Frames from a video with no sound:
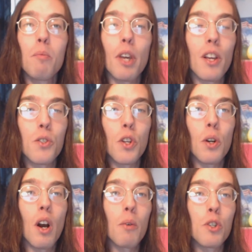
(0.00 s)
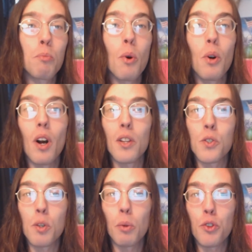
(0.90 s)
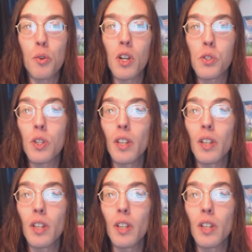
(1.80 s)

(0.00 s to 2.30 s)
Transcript: Because there are always morons that will trust